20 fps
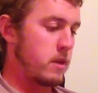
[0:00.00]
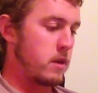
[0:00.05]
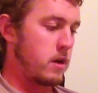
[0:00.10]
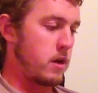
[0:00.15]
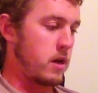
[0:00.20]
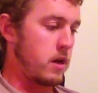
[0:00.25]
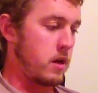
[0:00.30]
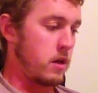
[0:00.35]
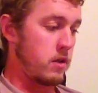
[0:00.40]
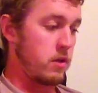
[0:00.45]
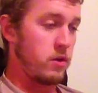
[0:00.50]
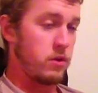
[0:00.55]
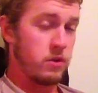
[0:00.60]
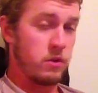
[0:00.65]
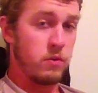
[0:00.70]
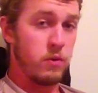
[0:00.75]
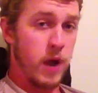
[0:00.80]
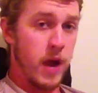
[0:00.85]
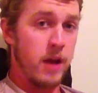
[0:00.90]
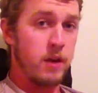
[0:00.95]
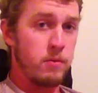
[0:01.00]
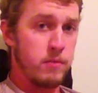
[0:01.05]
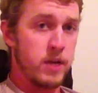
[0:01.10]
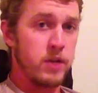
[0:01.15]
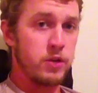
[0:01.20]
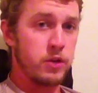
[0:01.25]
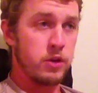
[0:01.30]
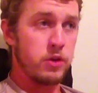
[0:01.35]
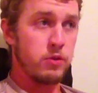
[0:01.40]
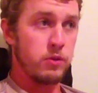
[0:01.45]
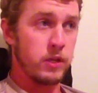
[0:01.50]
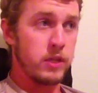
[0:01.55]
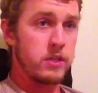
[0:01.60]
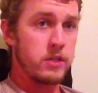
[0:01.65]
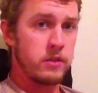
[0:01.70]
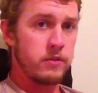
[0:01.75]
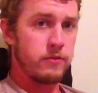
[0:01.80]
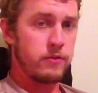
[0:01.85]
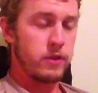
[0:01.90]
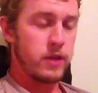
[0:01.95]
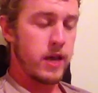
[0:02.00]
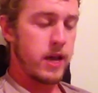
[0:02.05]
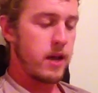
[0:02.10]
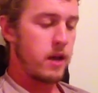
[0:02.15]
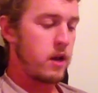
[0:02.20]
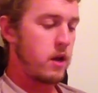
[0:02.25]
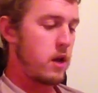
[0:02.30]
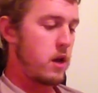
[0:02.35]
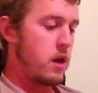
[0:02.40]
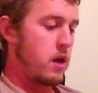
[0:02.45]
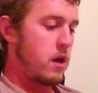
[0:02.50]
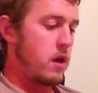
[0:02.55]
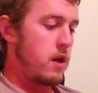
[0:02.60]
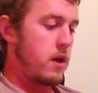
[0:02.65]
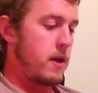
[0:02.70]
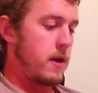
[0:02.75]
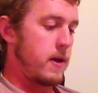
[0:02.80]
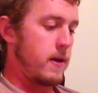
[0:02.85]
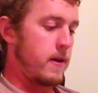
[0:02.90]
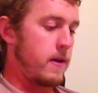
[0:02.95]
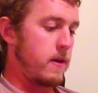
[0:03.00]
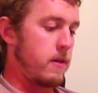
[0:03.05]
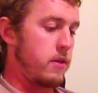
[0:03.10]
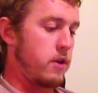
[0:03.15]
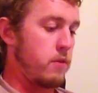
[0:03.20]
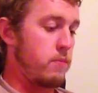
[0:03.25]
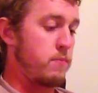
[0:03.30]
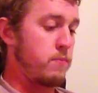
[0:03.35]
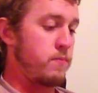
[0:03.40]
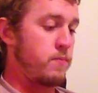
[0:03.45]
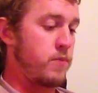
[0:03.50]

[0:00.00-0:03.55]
The rattle, make sure you listen for that. They